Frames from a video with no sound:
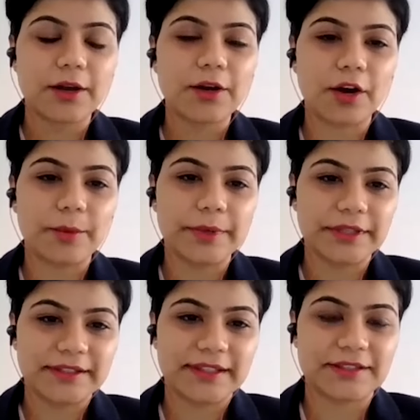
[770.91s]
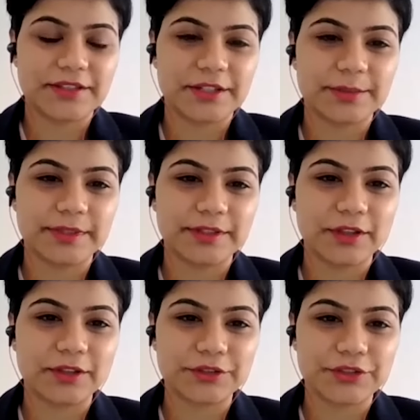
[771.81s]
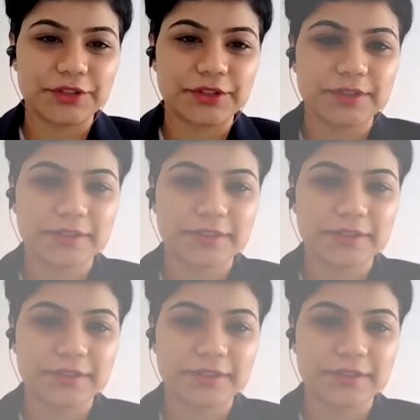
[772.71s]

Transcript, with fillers: common sustainable solution